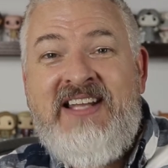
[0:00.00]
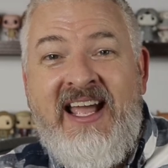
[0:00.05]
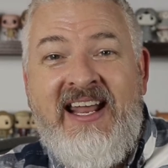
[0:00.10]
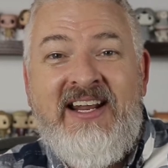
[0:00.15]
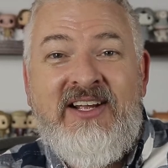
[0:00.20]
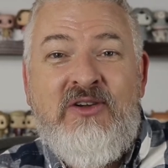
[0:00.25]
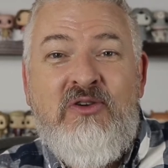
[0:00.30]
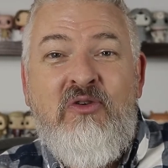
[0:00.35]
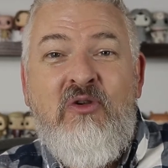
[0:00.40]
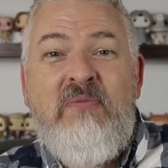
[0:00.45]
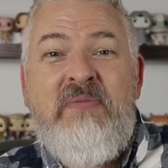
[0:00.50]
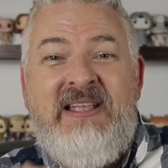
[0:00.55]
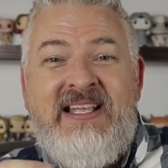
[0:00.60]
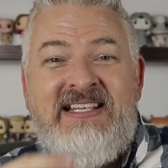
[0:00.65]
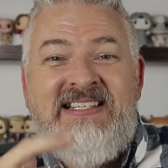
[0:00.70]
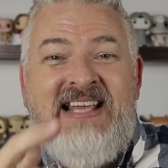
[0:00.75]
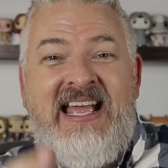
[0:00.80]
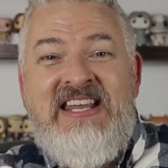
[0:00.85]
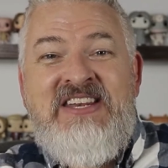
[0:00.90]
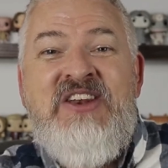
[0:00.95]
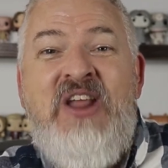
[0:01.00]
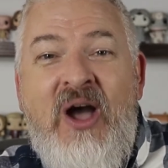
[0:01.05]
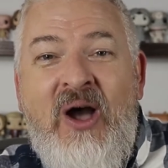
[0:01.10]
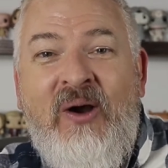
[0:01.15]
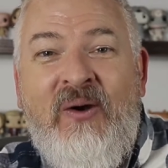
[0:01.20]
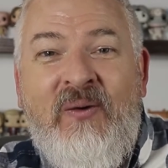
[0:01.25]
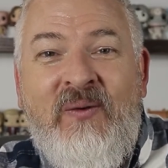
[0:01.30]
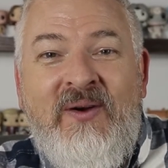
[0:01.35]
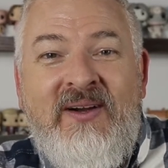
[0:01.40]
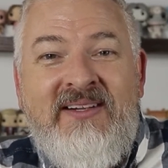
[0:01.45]
kind of cool because I
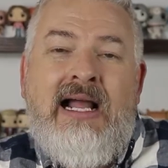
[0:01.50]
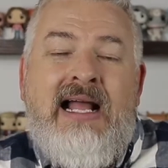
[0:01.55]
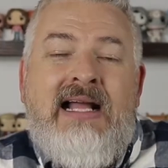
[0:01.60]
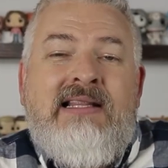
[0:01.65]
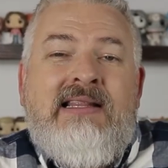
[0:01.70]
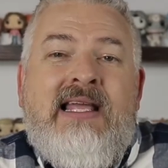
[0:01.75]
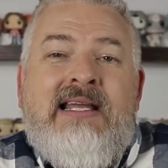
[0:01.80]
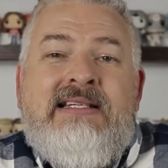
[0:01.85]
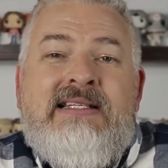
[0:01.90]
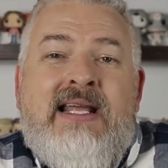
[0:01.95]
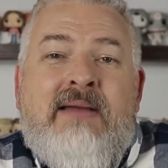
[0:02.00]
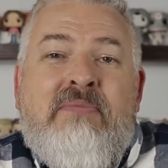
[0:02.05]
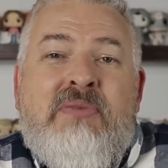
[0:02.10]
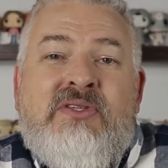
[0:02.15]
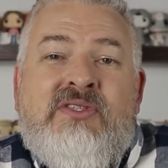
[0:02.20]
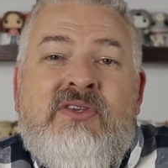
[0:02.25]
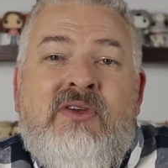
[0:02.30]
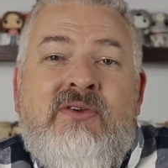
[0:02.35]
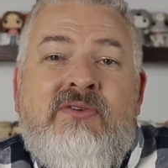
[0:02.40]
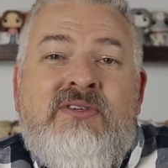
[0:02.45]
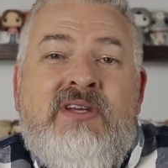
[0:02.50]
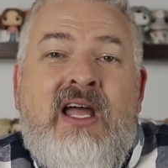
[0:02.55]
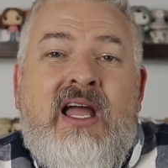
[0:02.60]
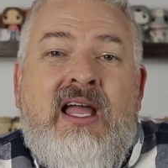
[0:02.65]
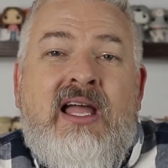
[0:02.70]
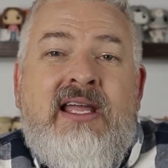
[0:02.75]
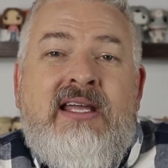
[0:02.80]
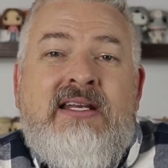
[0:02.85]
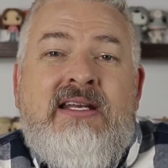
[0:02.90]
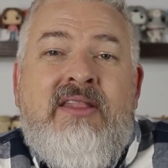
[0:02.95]
know. I liked Episode
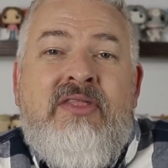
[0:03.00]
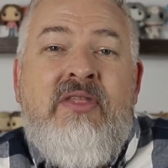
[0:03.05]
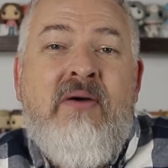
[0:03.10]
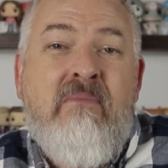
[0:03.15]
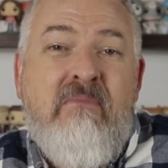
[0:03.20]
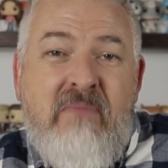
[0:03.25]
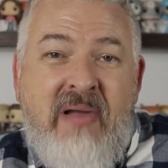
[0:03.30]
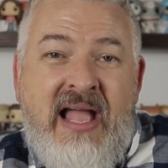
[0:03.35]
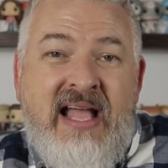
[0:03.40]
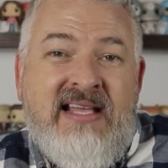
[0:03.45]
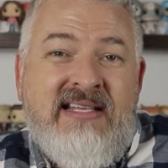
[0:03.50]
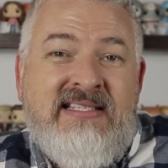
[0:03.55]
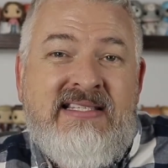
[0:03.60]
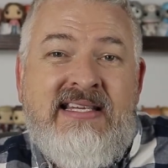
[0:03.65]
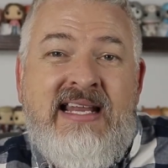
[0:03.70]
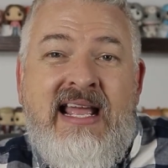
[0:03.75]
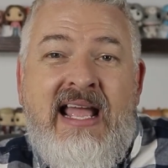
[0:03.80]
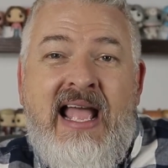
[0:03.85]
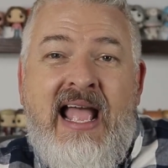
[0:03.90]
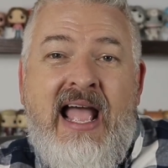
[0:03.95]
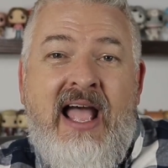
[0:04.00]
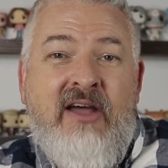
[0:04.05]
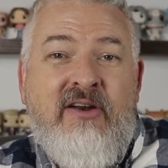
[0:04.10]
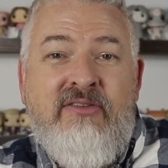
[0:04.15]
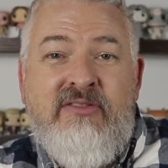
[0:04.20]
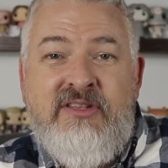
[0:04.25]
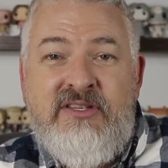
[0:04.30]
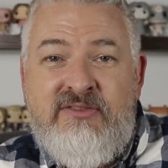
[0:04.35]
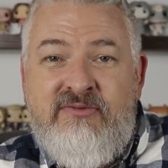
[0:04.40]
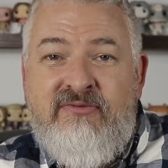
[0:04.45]
9 the best out
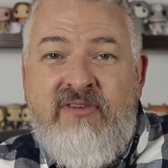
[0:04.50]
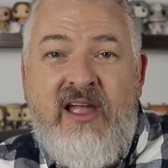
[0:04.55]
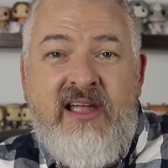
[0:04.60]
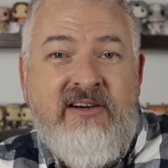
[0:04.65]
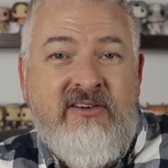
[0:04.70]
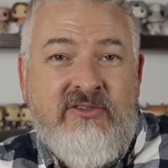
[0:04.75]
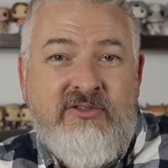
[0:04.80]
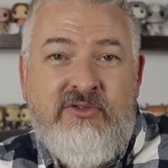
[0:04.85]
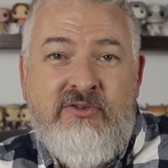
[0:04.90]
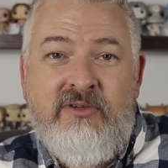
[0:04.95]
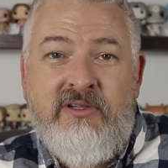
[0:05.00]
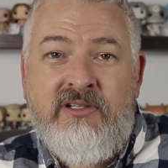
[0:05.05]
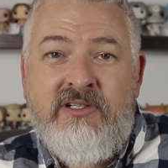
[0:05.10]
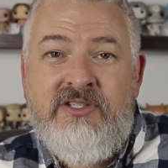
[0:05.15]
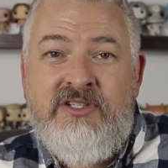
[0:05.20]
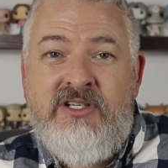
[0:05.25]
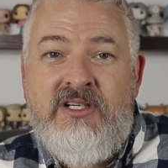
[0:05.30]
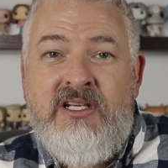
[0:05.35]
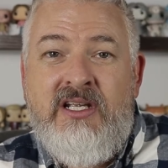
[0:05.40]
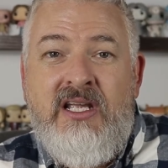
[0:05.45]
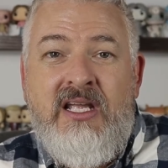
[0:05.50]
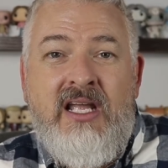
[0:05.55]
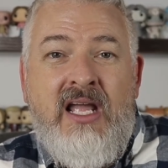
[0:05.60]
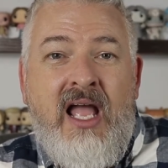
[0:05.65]
of this final trilogy.